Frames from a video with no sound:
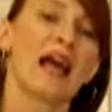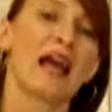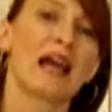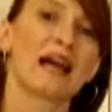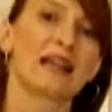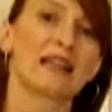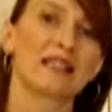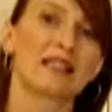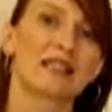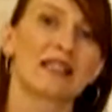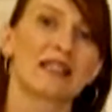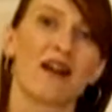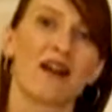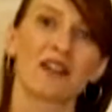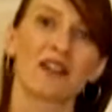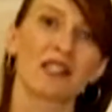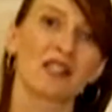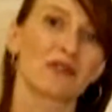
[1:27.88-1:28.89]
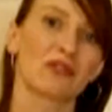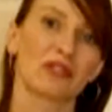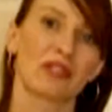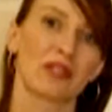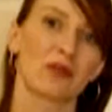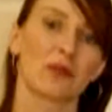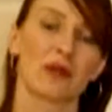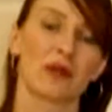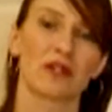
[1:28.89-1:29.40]
and also
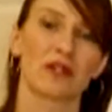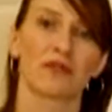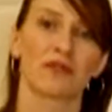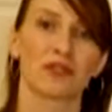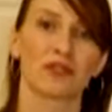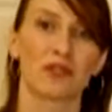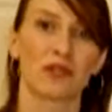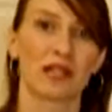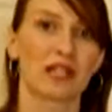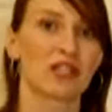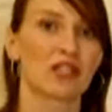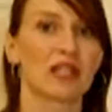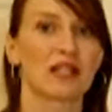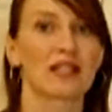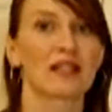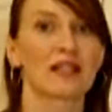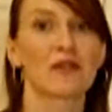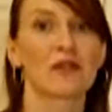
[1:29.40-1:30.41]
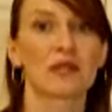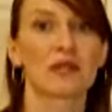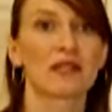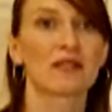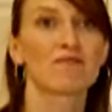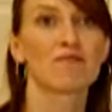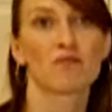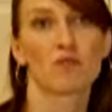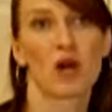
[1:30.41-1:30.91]
just a wonderful tradition.
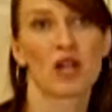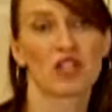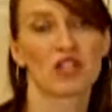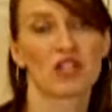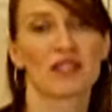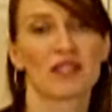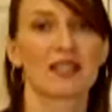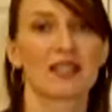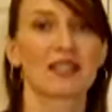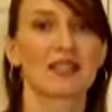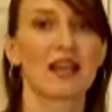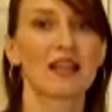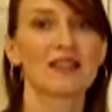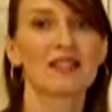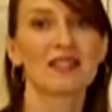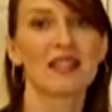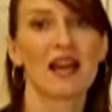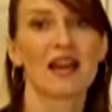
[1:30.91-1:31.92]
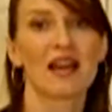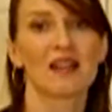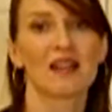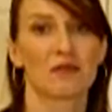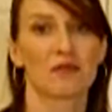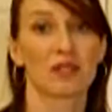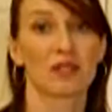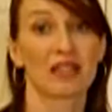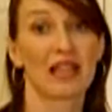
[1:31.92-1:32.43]
Everyone watches the sunset
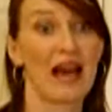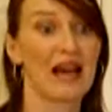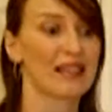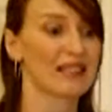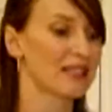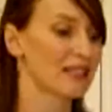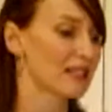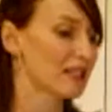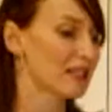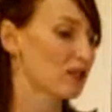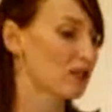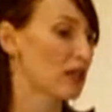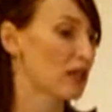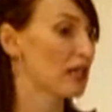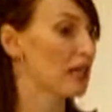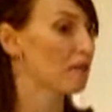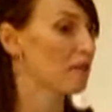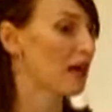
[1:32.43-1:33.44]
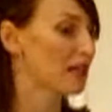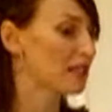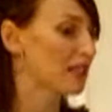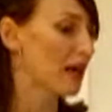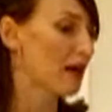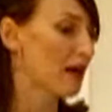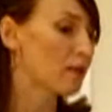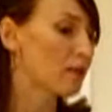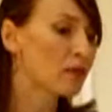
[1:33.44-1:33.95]
and relaxes drinking
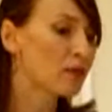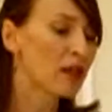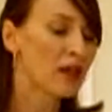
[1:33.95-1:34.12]
mate.